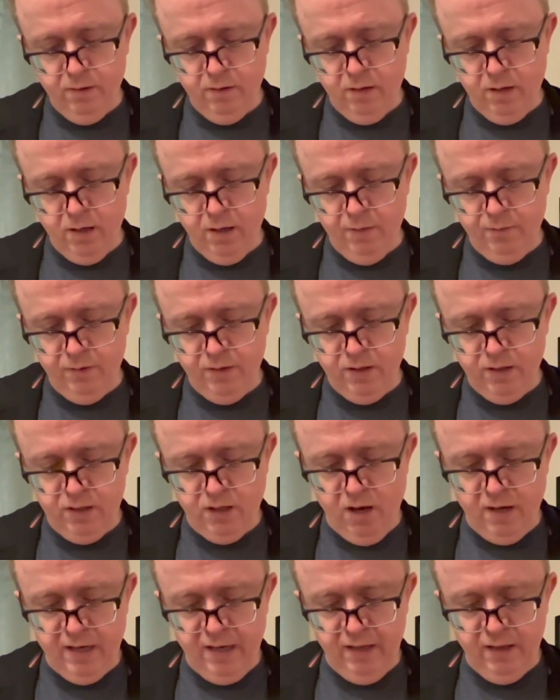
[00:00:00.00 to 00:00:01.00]
and I'm
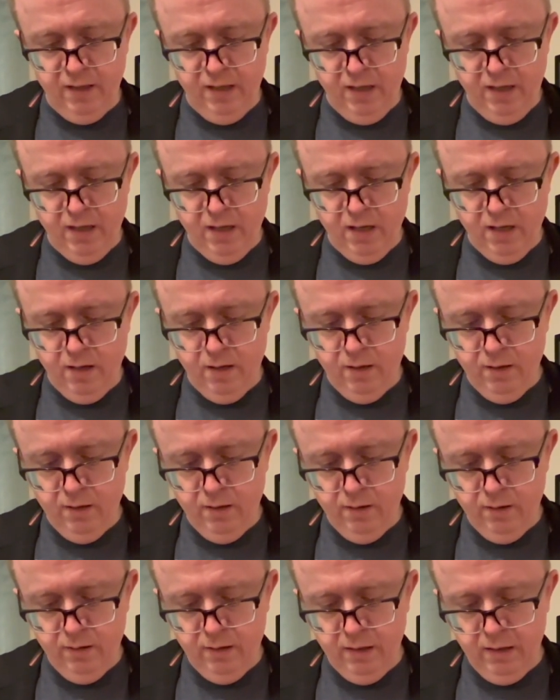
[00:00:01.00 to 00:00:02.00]
tucking the
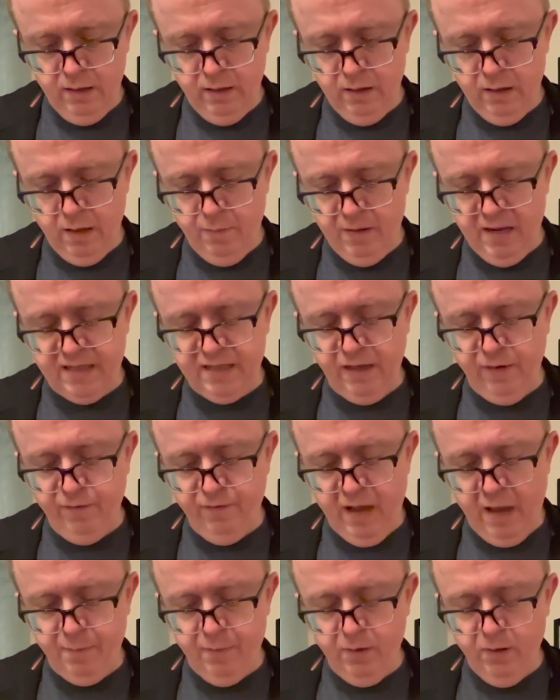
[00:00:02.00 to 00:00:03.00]
little plastic
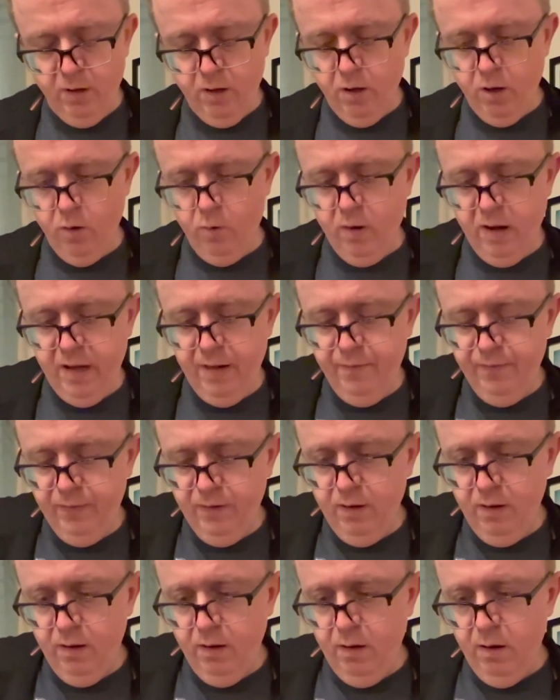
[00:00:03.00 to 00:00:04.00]
flap away.
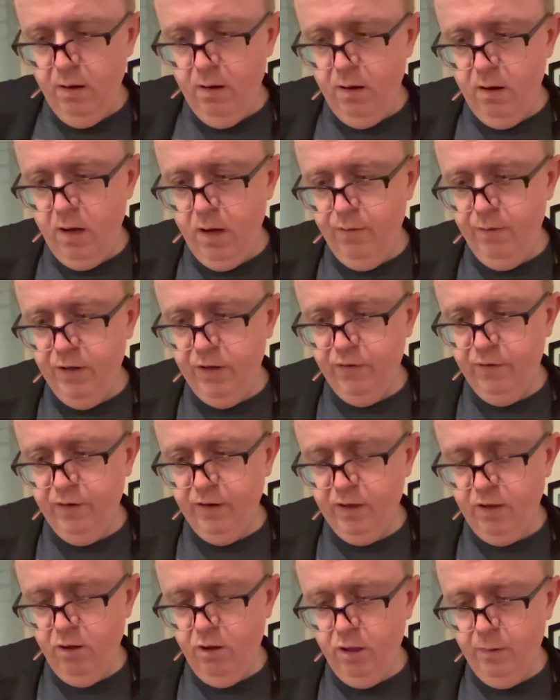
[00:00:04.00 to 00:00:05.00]
I reach for the
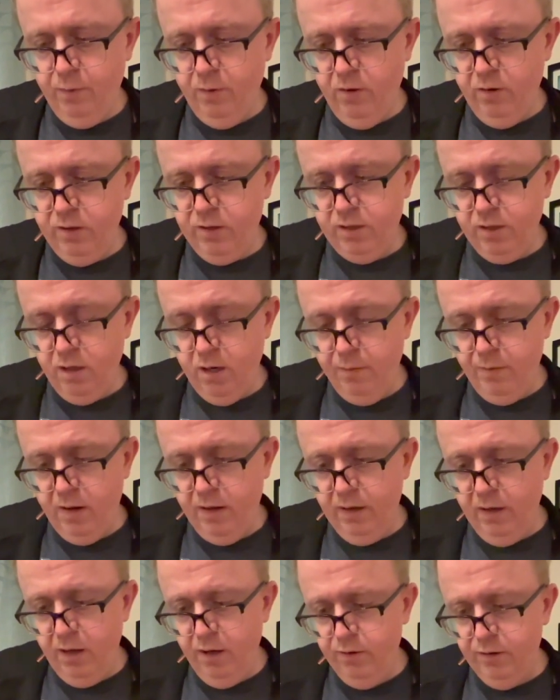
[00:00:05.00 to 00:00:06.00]
card box and I'm
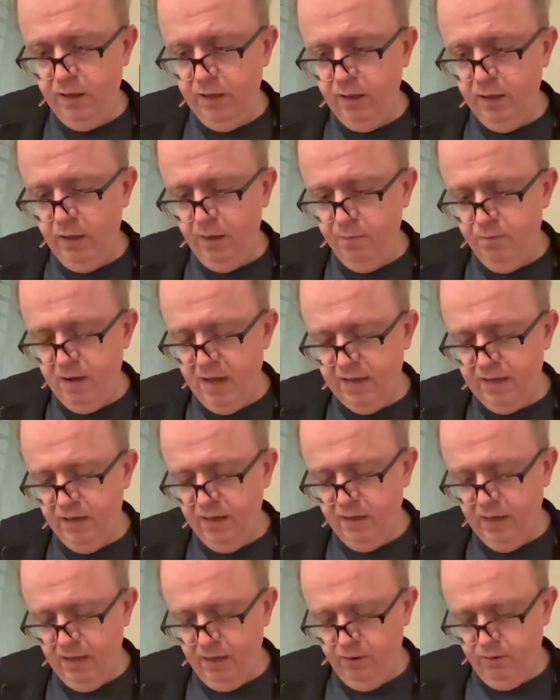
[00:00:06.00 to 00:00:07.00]
unloading the magnet
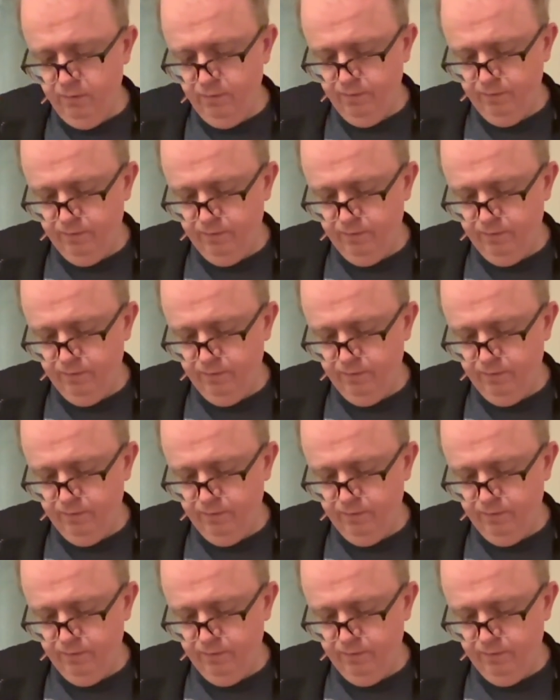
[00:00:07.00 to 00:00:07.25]
now.